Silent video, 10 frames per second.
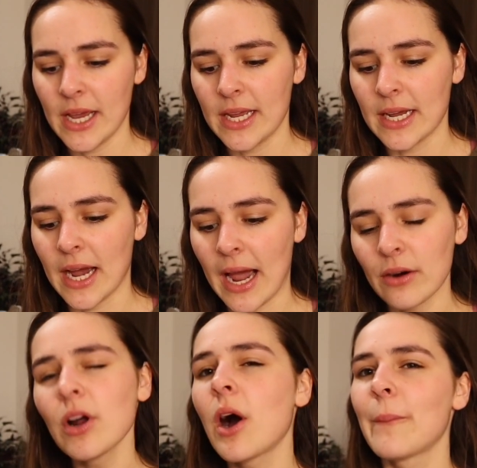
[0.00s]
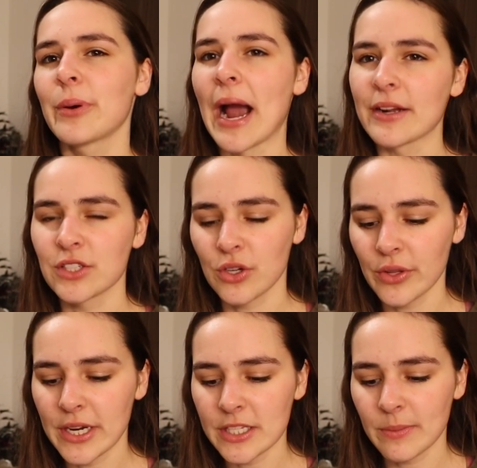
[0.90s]
and I don't know how practical
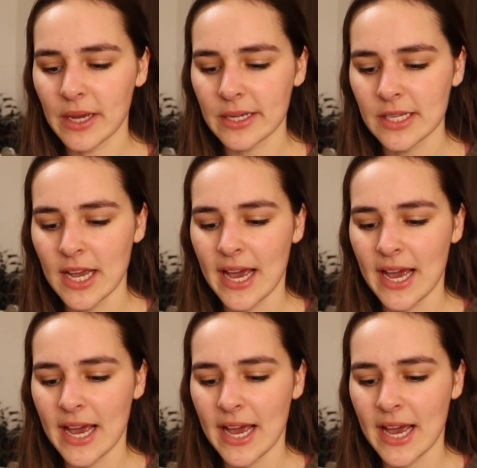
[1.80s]
it is because